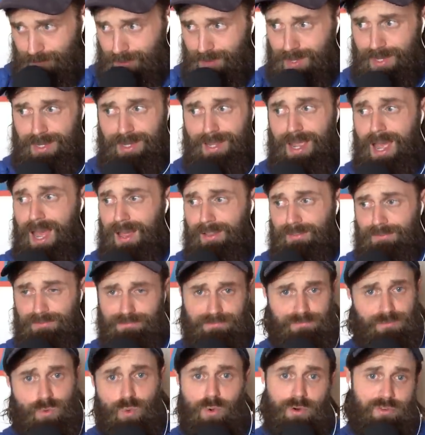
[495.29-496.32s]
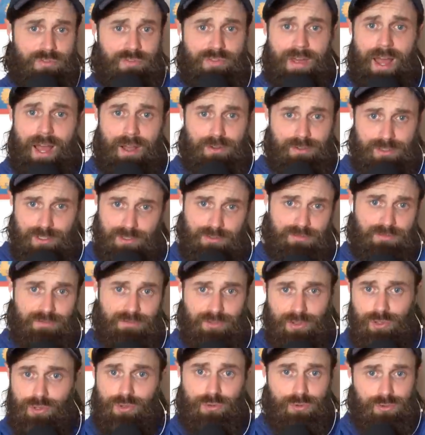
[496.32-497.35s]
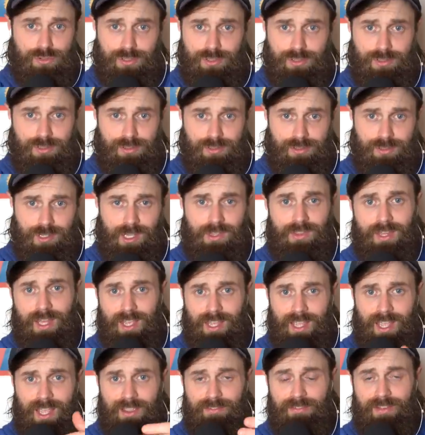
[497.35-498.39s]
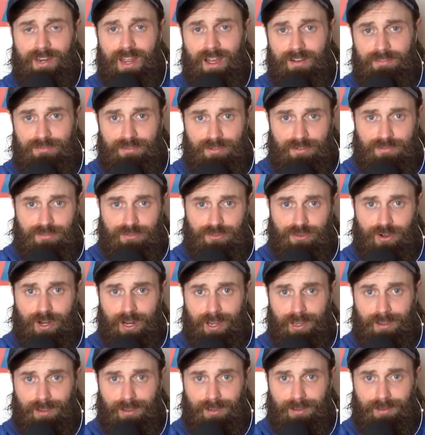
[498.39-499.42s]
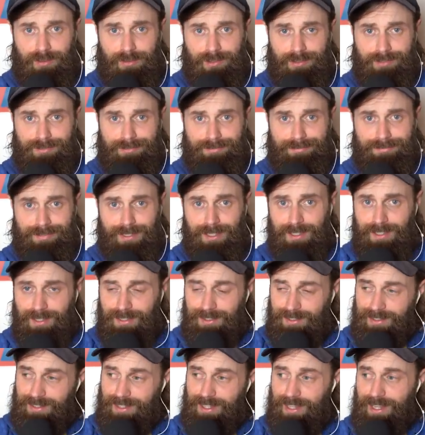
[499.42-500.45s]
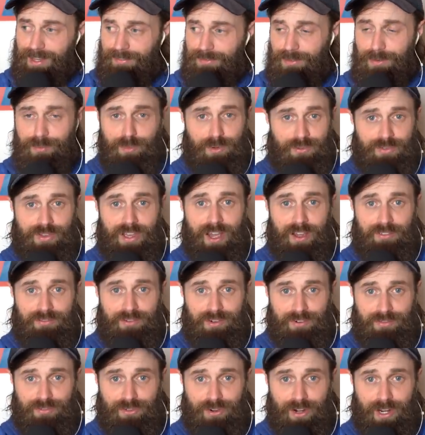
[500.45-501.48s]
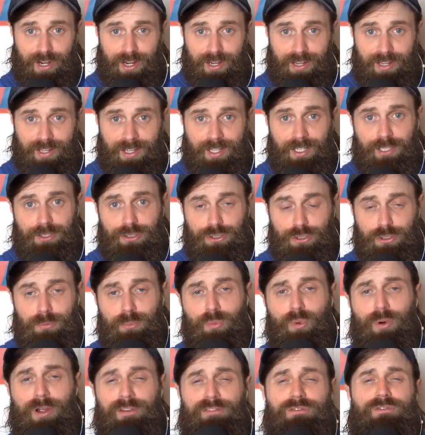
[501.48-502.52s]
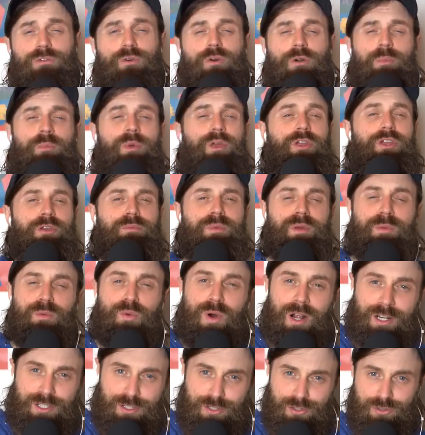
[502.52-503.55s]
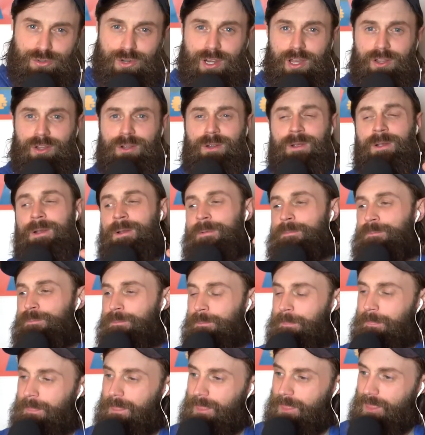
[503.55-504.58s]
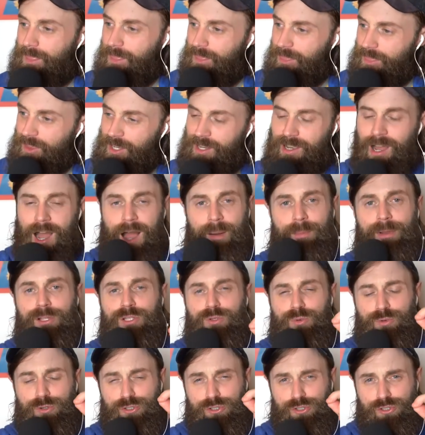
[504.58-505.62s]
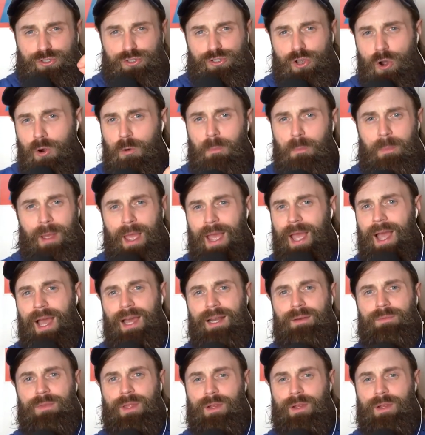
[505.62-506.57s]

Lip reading: It got 4,000 views, and they gave it out for free. They gave the movie out for free. 2.4 million people watched the trailer. The comments were so bad.